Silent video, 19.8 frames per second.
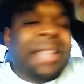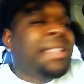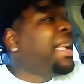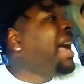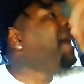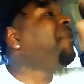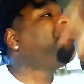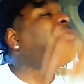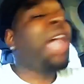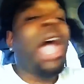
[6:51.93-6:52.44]
And
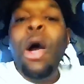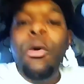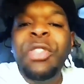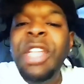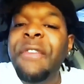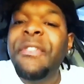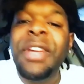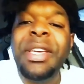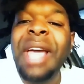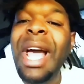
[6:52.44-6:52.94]
they
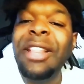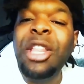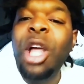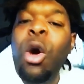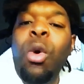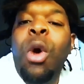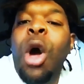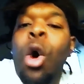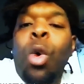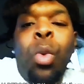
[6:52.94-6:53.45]
don't even got
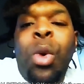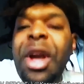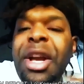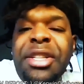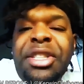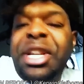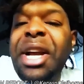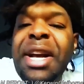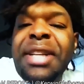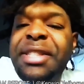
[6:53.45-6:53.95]
no
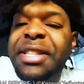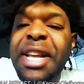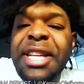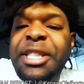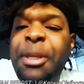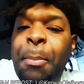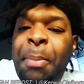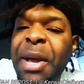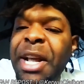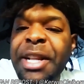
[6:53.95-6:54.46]
wheelchair
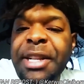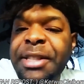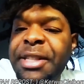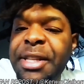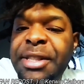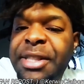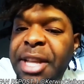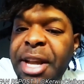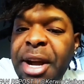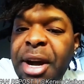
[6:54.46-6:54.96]

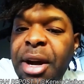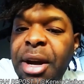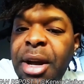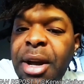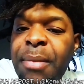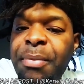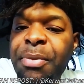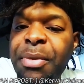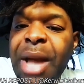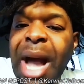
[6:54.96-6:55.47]
accessibilities there.
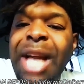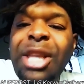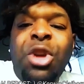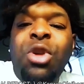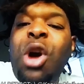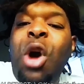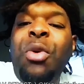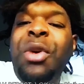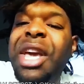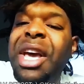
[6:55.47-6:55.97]
How
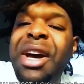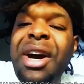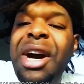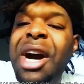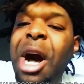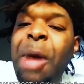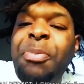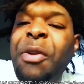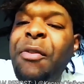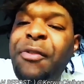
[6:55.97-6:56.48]
you gonna get
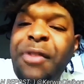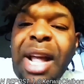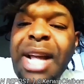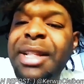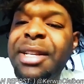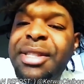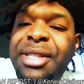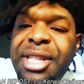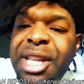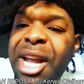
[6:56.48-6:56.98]
her up the
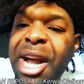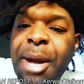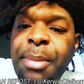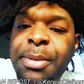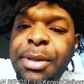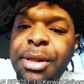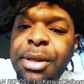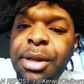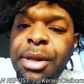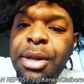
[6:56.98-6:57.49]
flight of
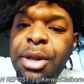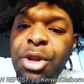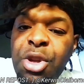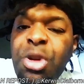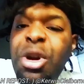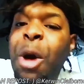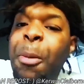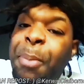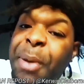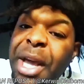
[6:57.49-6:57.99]
steps?
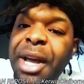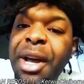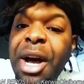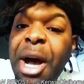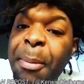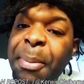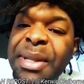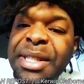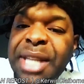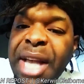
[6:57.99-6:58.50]
You gonna pick
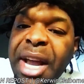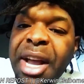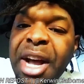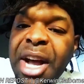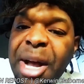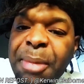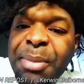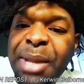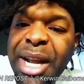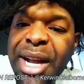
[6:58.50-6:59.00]
her up and take
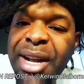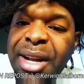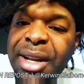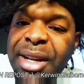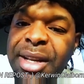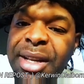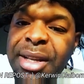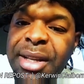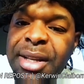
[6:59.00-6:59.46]
her up there?